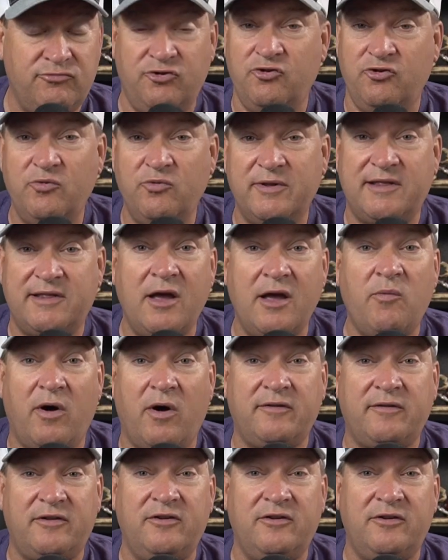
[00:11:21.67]
do what they
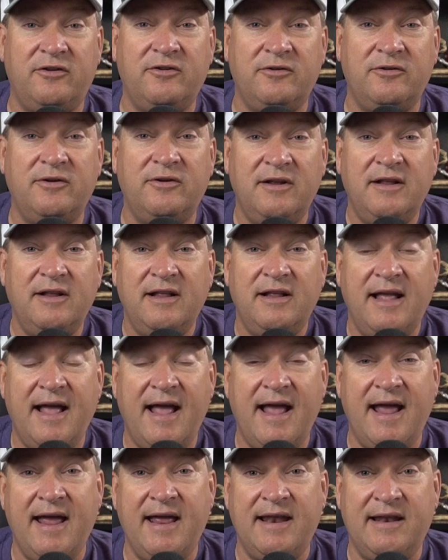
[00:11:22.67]
want to do.
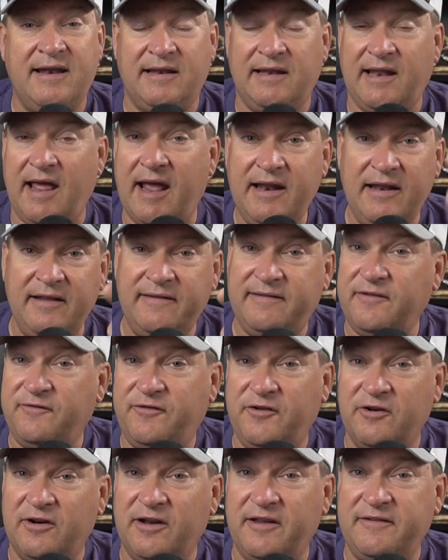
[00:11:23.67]
And ladies, if
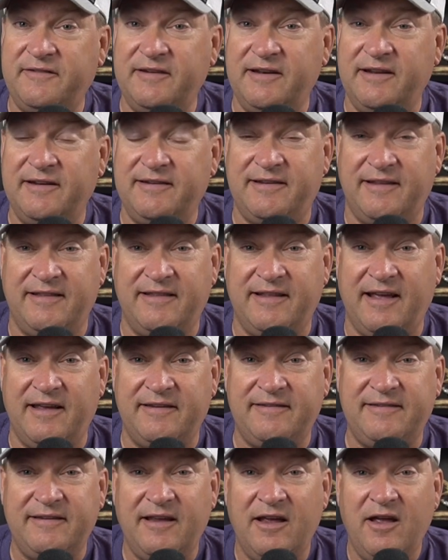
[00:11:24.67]
you're listening to
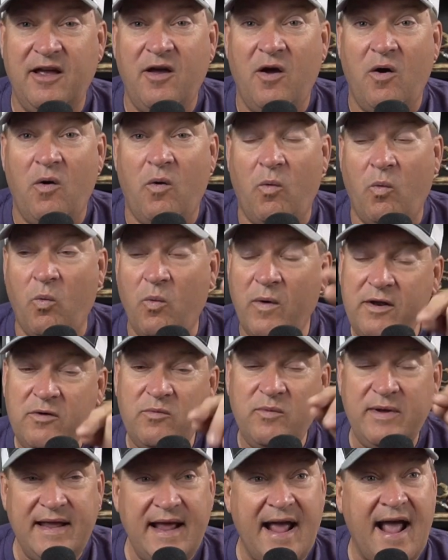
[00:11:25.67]
this, when
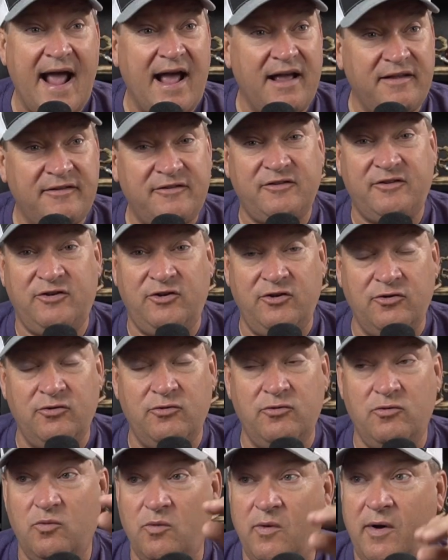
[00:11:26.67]
we ask
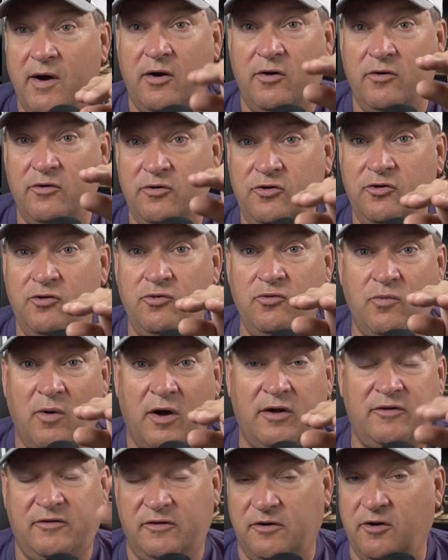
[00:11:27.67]
you where you
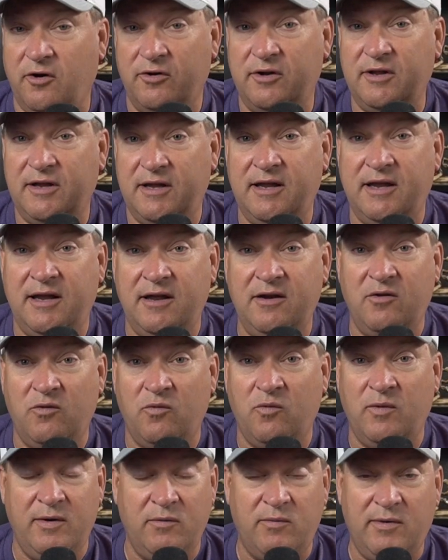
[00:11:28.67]
want to go to eat,
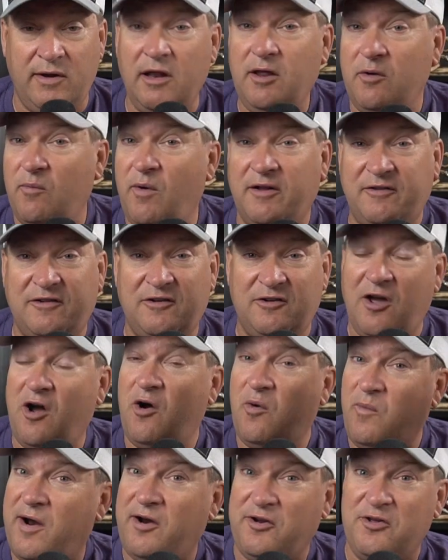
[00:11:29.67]
we really want to know
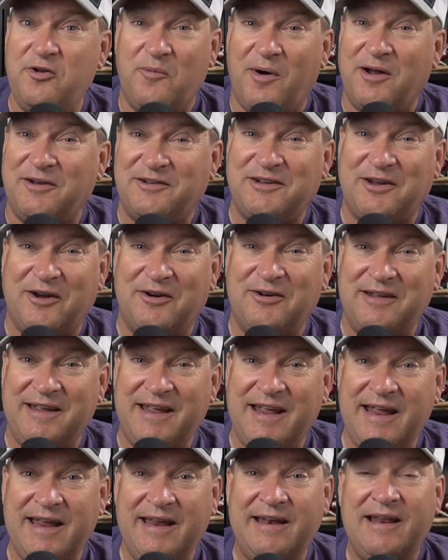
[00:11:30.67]
where you want to go to
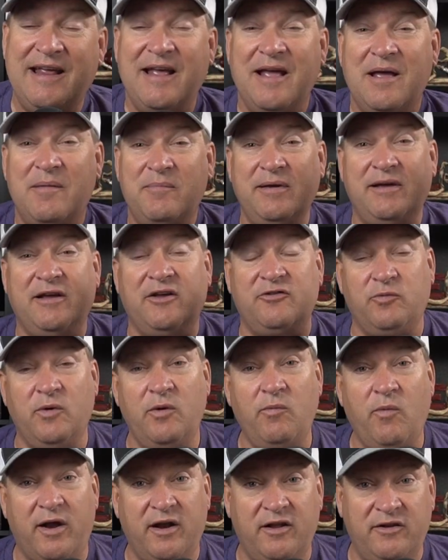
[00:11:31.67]
eat, because we
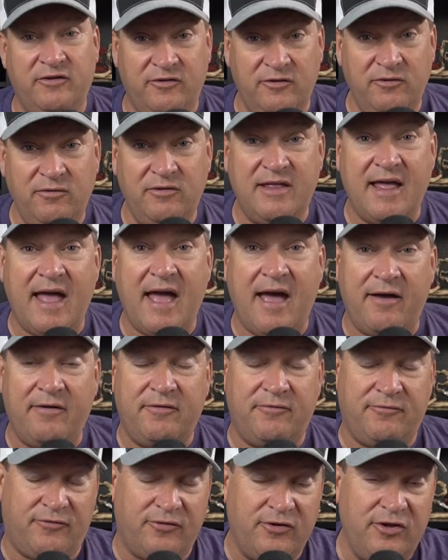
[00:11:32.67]
want to do
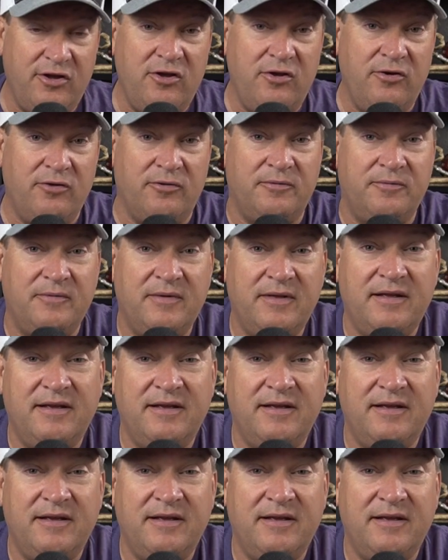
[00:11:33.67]
that for you.